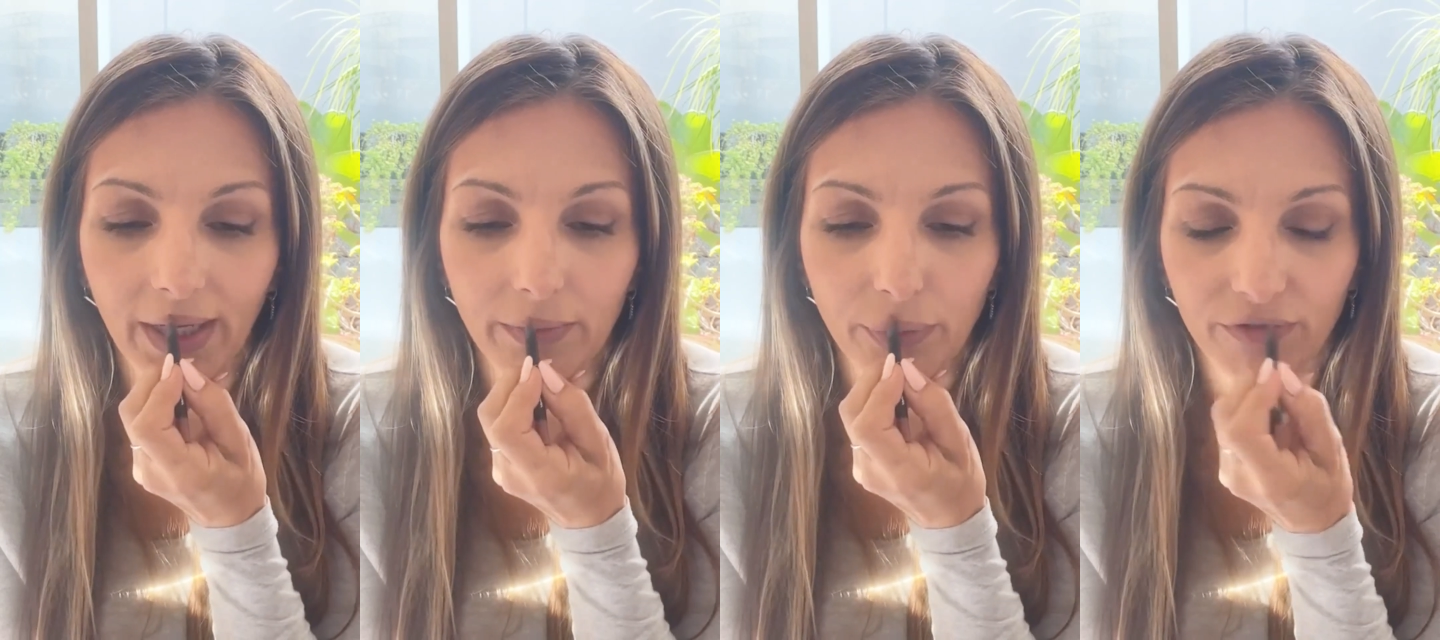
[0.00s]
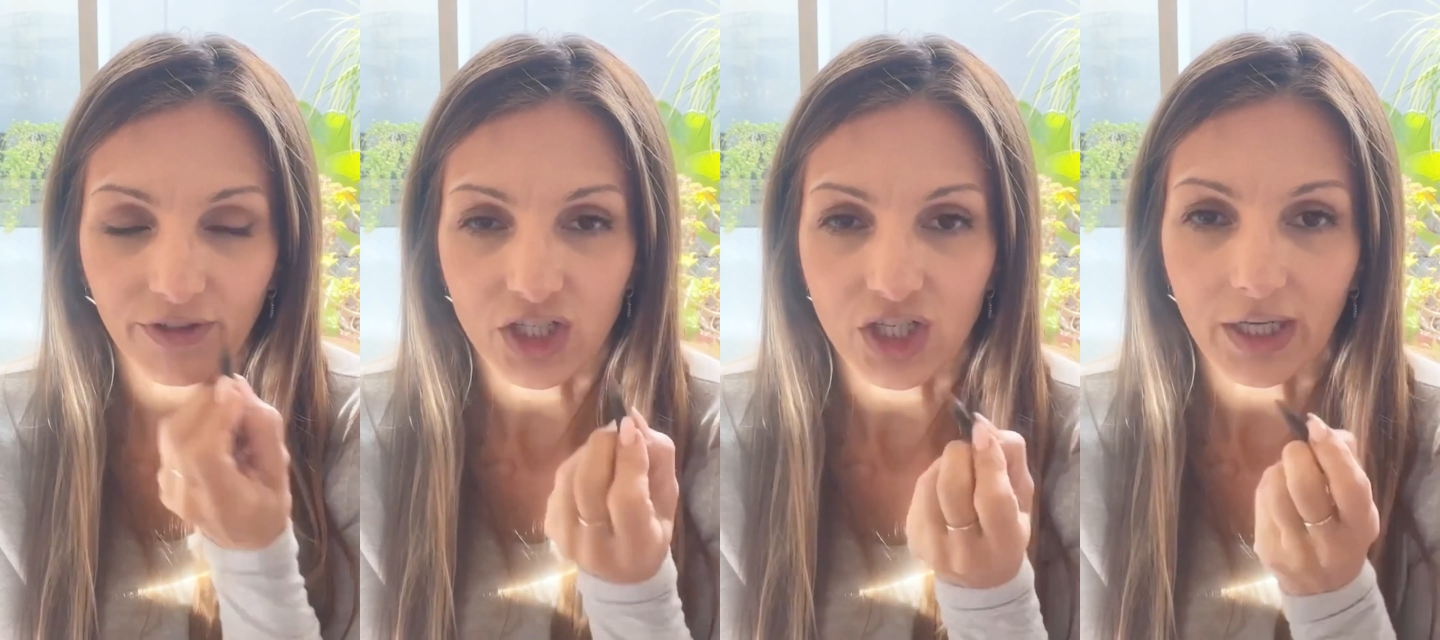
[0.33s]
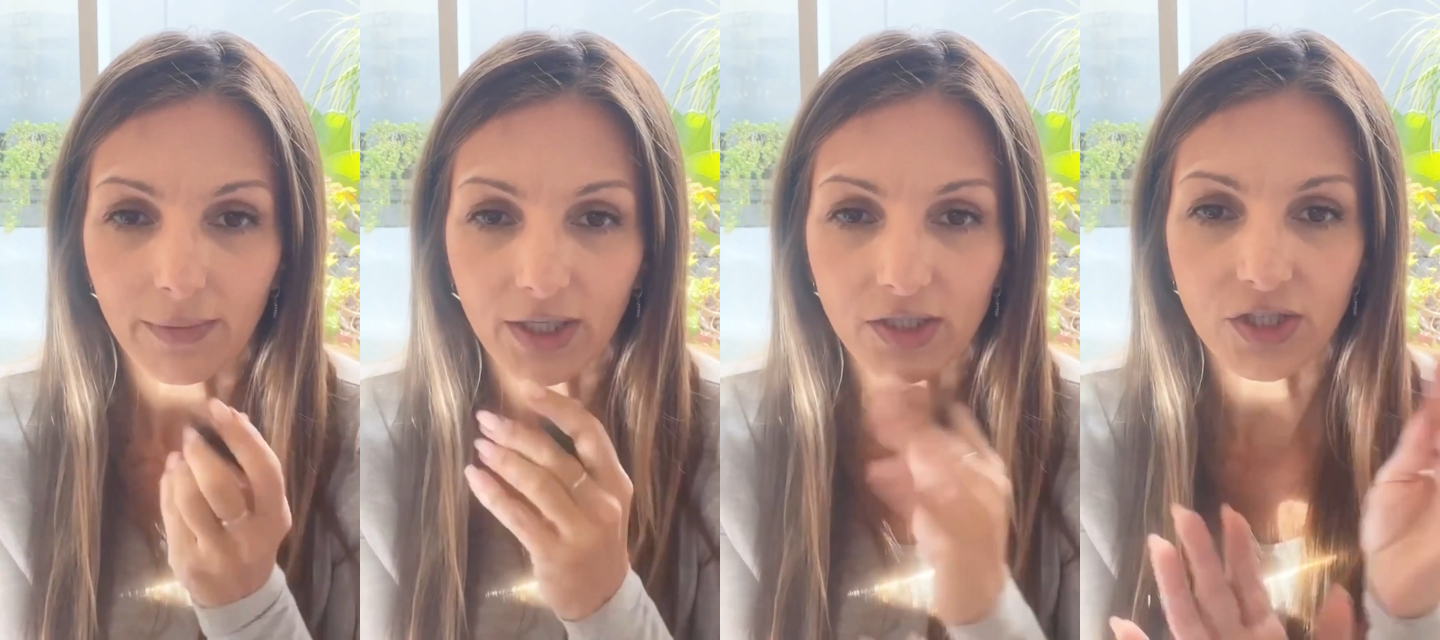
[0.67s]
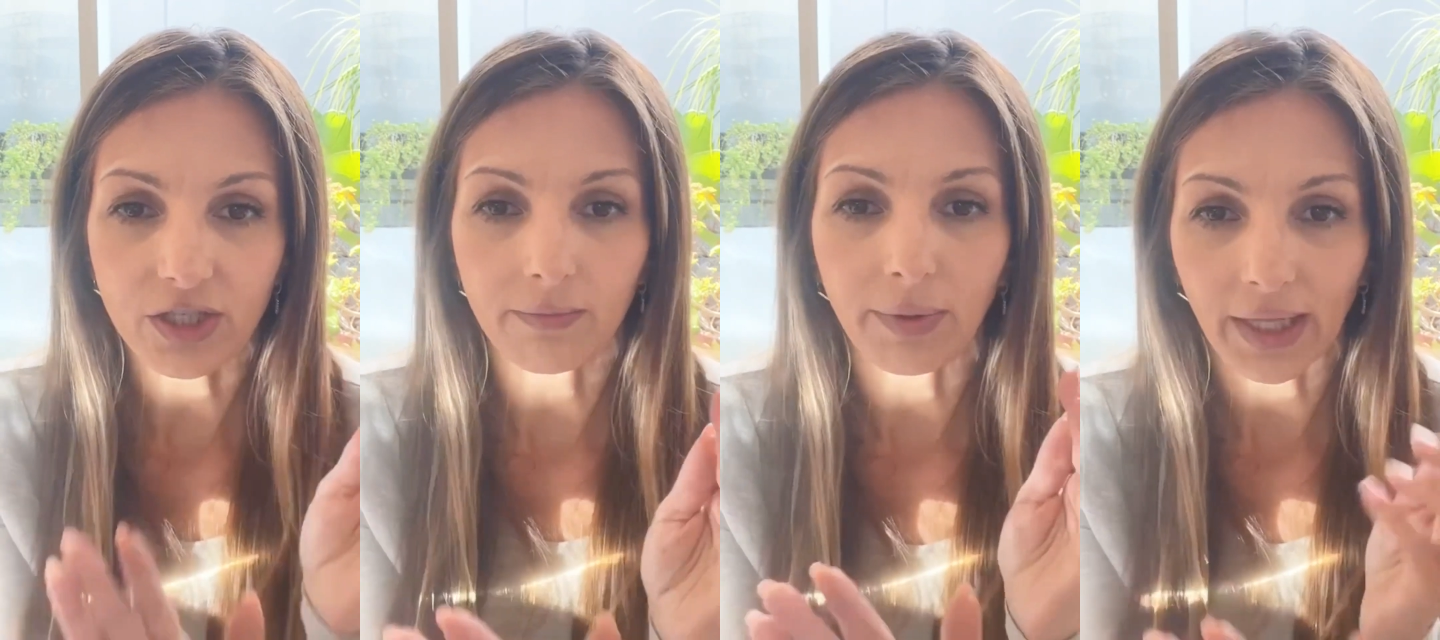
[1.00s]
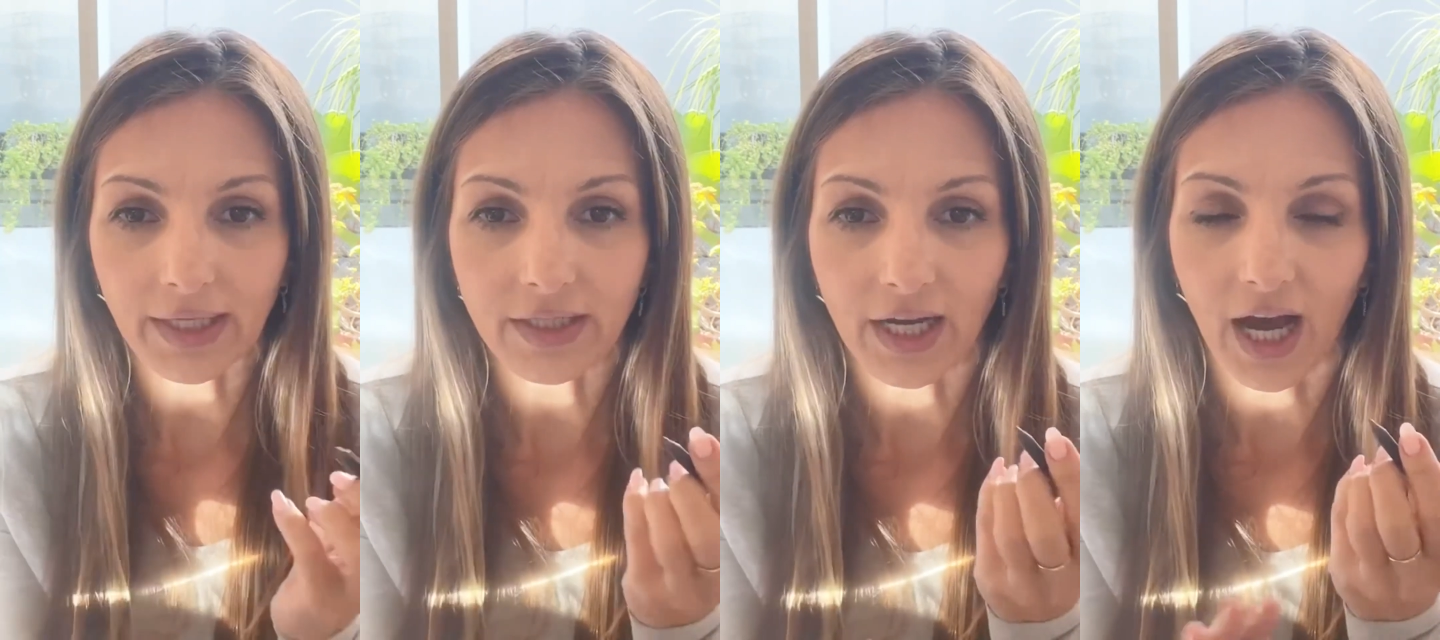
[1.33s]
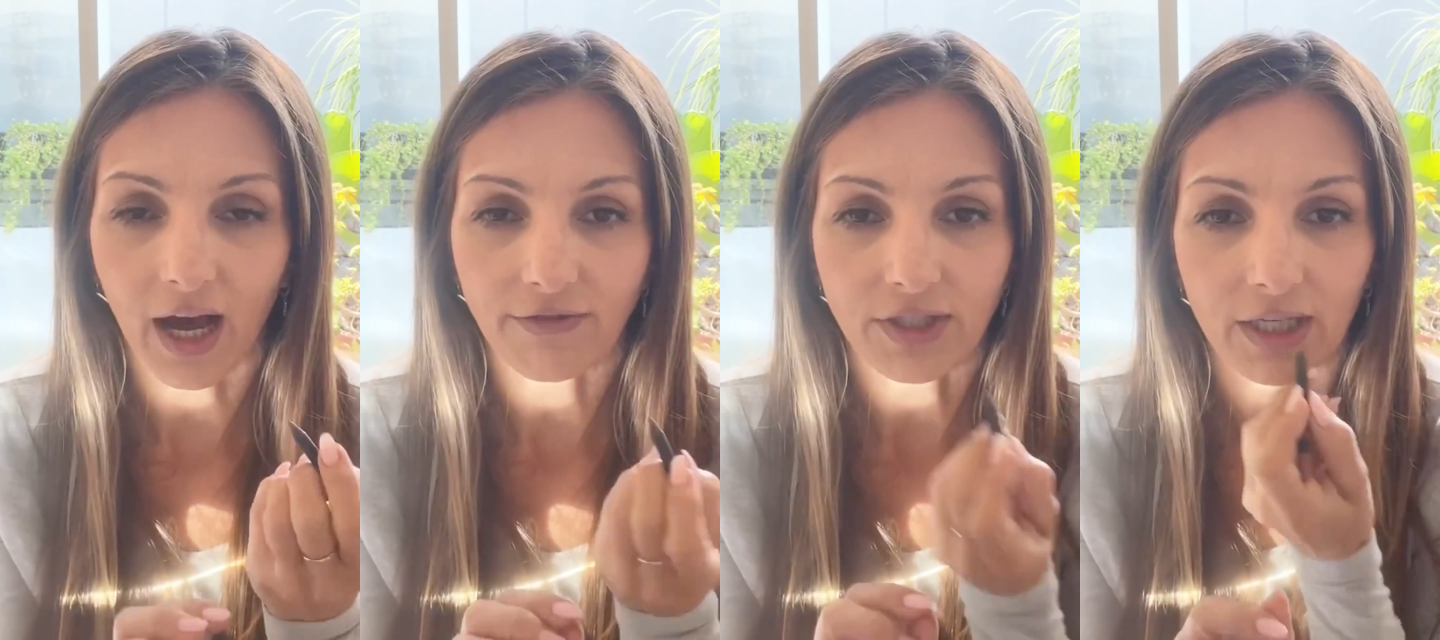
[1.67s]
unprofessionally, because you can blend it
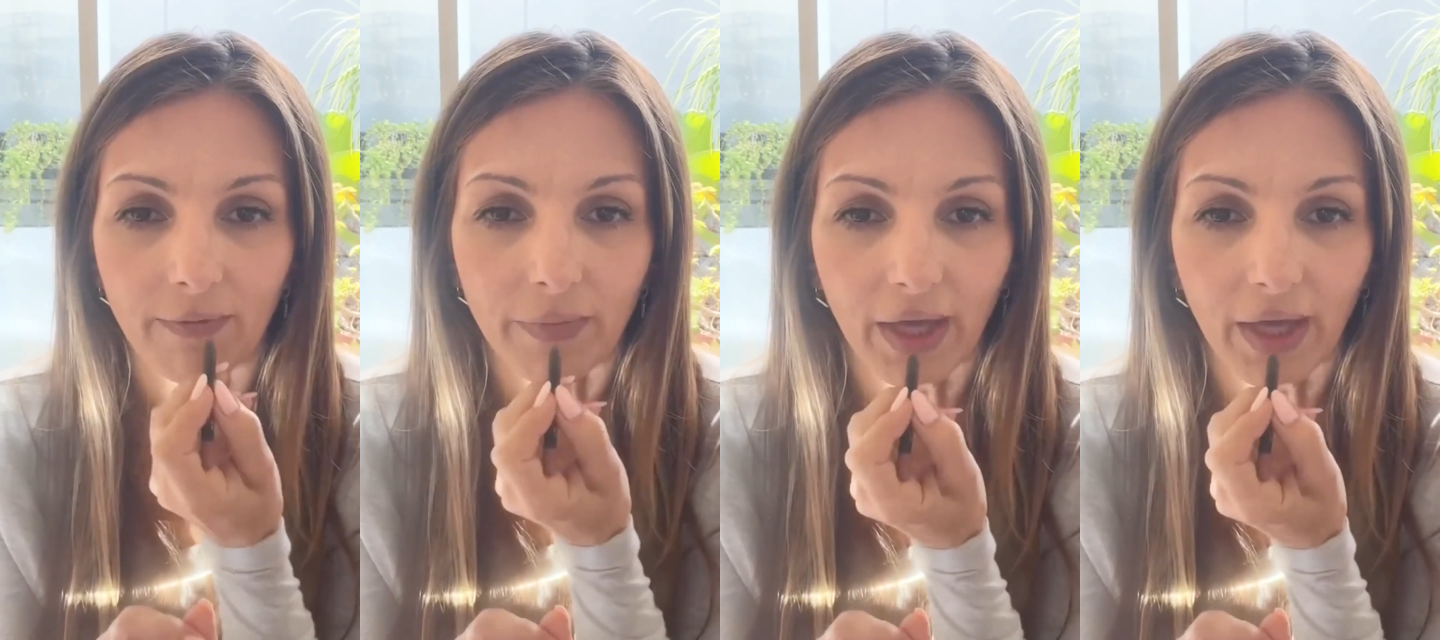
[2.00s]
after.